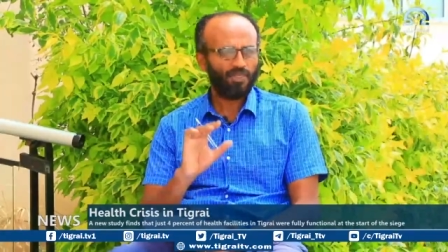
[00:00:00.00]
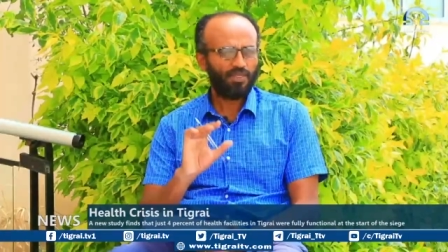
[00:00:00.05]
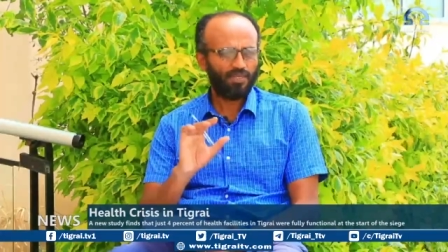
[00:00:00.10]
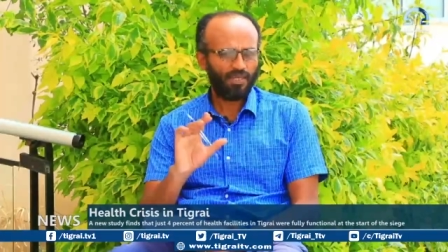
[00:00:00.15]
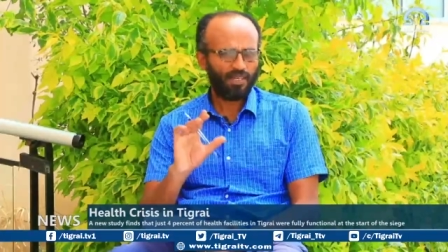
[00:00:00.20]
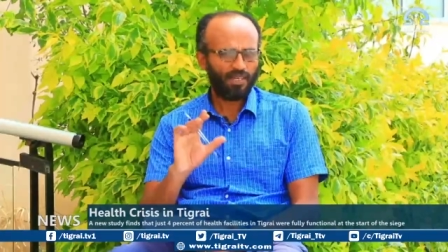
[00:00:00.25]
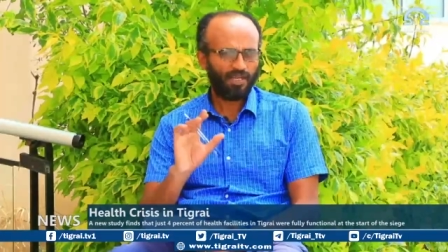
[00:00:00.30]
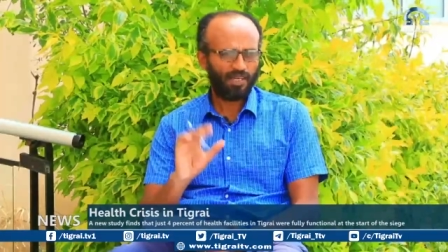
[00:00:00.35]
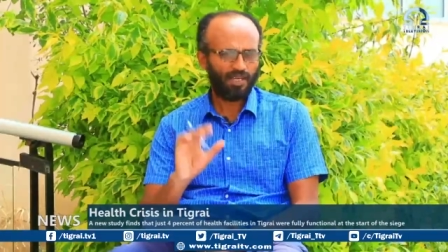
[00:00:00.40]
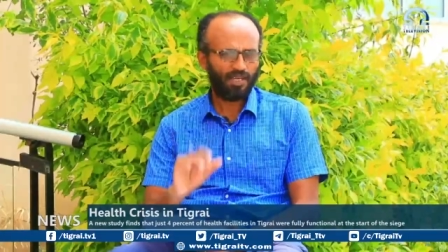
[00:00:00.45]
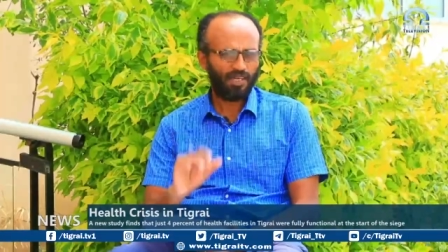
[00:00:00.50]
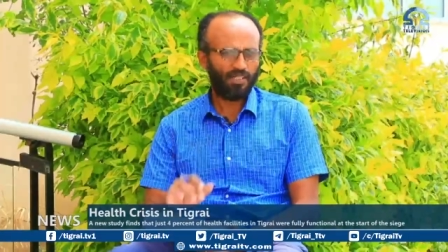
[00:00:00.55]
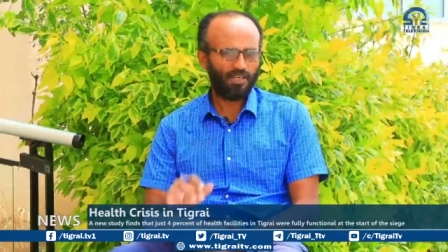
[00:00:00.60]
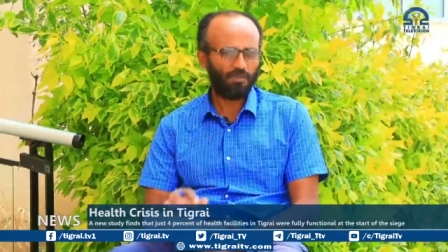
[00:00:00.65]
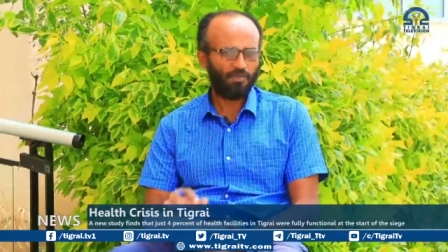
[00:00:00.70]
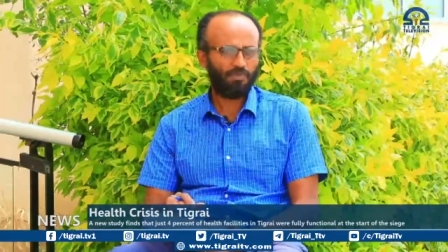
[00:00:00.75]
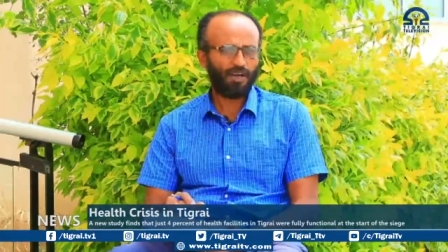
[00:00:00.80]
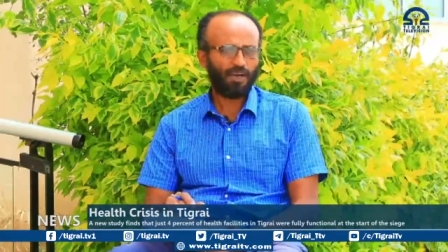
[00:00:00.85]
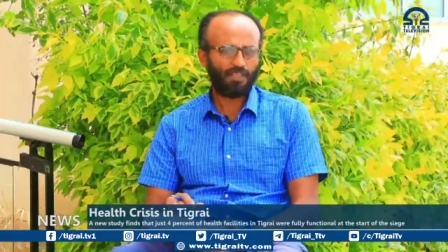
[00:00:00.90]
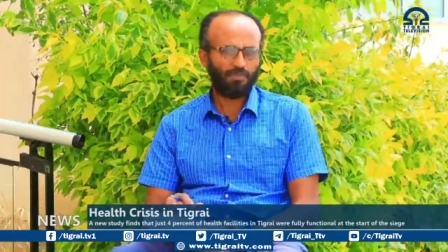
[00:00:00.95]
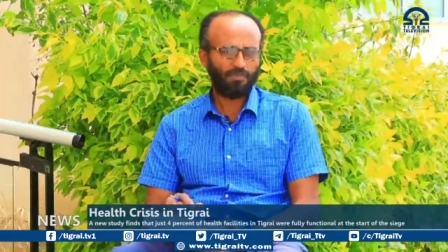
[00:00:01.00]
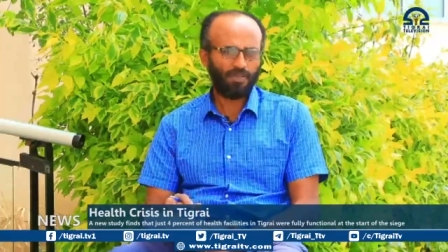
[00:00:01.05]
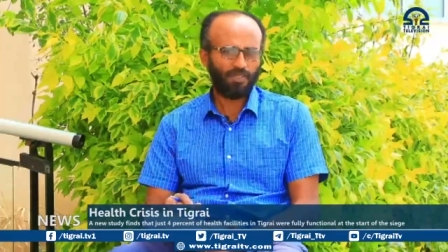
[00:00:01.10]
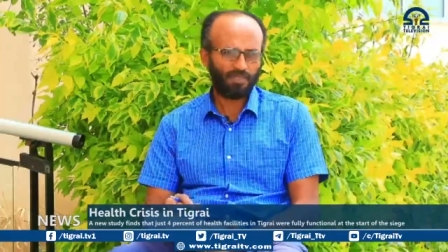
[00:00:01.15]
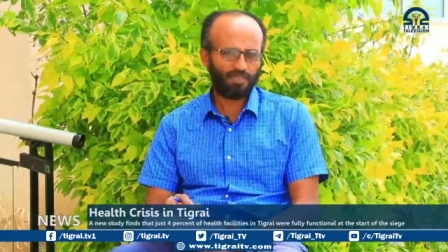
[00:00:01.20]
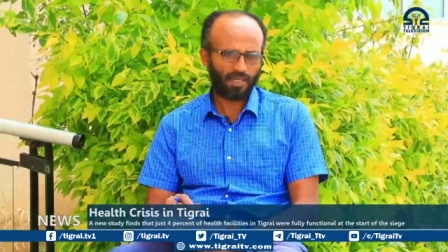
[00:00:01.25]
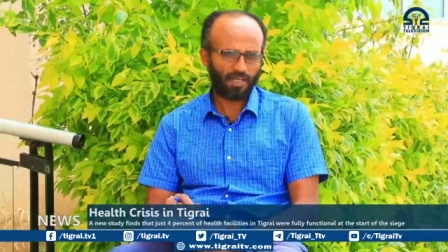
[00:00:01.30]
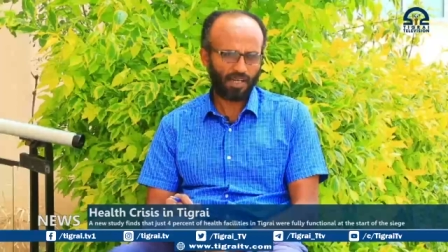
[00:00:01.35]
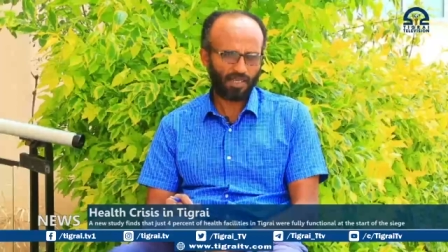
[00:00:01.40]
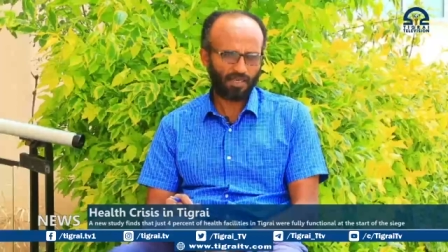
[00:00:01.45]
the departments
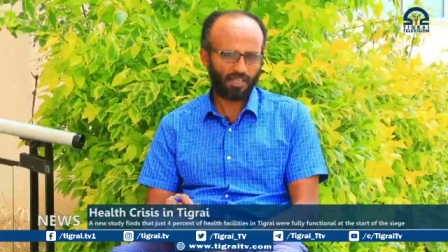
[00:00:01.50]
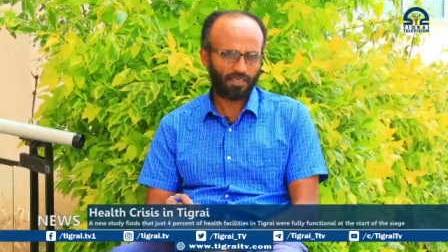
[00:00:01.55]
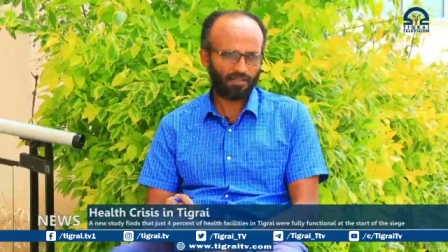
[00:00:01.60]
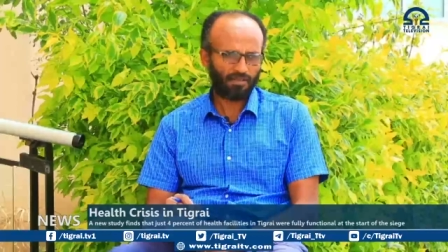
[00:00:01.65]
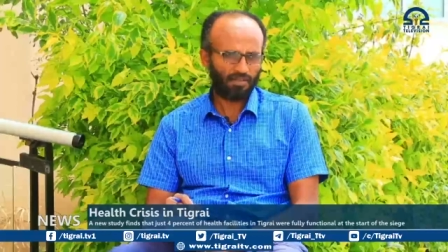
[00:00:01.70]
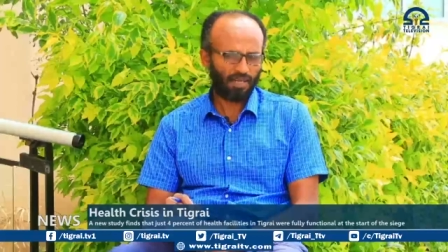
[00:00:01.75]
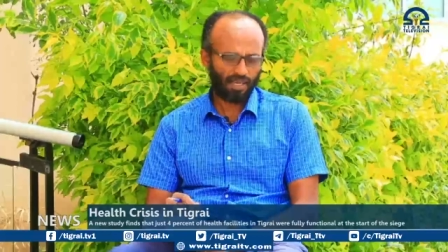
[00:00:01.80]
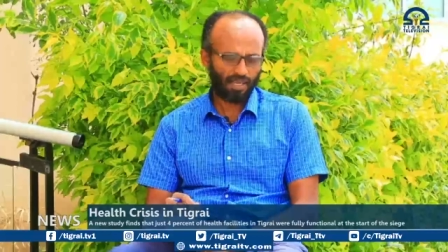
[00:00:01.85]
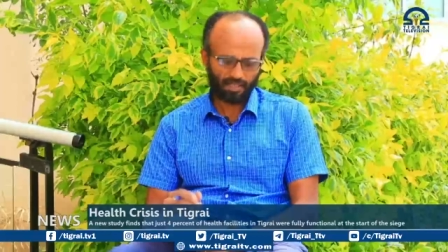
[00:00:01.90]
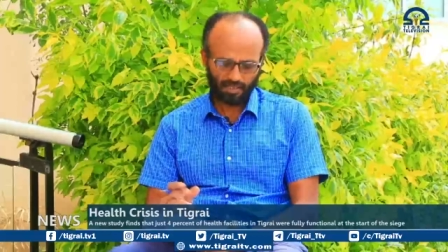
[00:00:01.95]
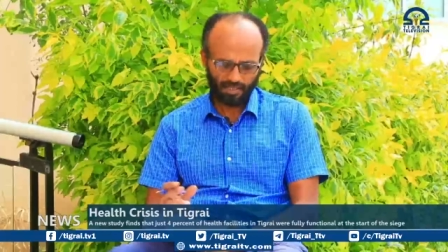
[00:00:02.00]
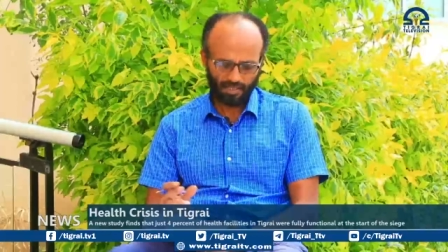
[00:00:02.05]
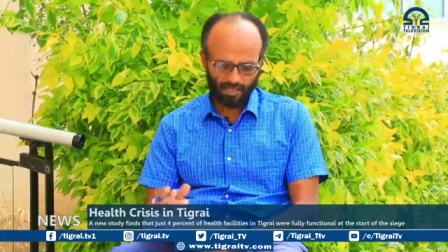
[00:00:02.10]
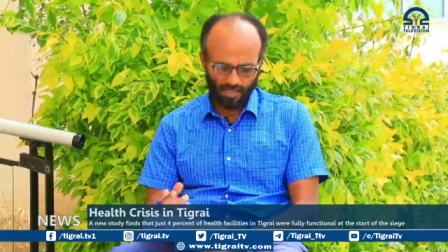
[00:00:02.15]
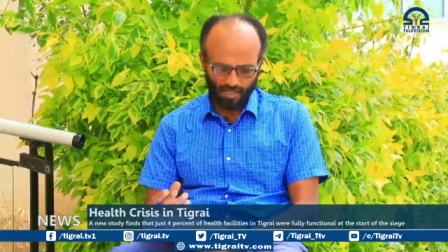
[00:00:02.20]
running, like